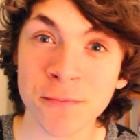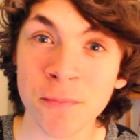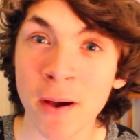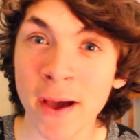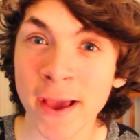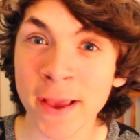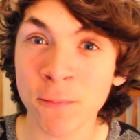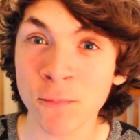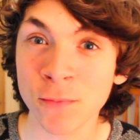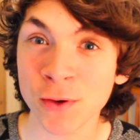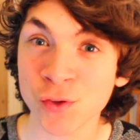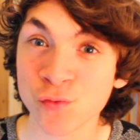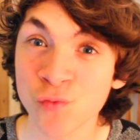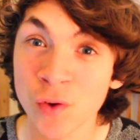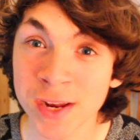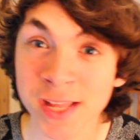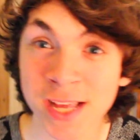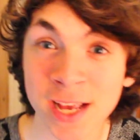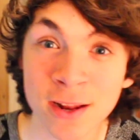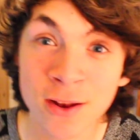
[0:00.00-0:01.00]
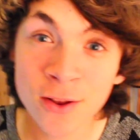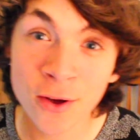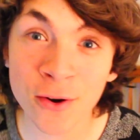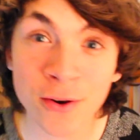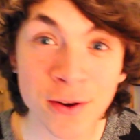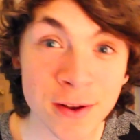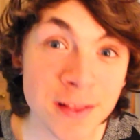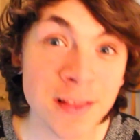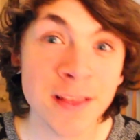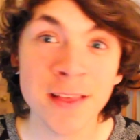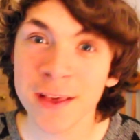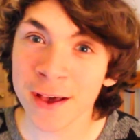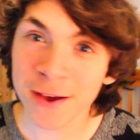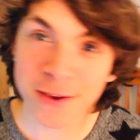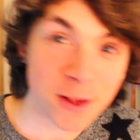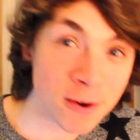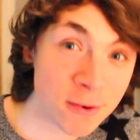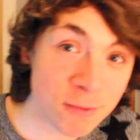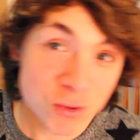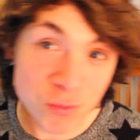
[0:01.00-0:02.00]
of mine was running along,
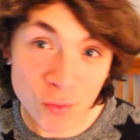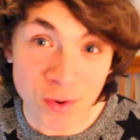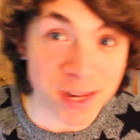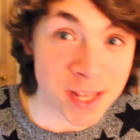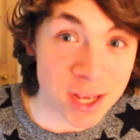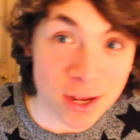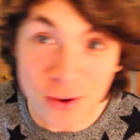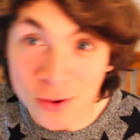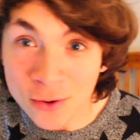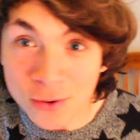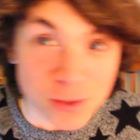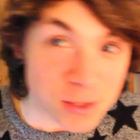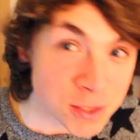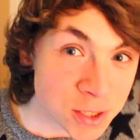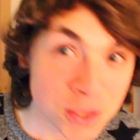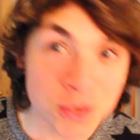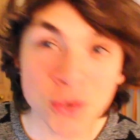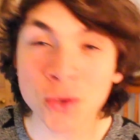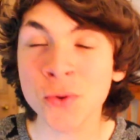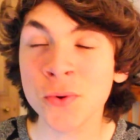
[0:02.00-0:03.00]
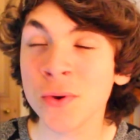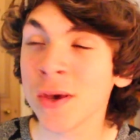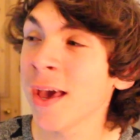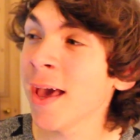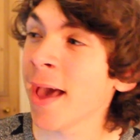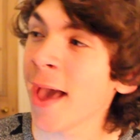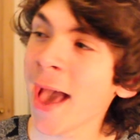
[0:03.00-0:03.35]
and I was running along too,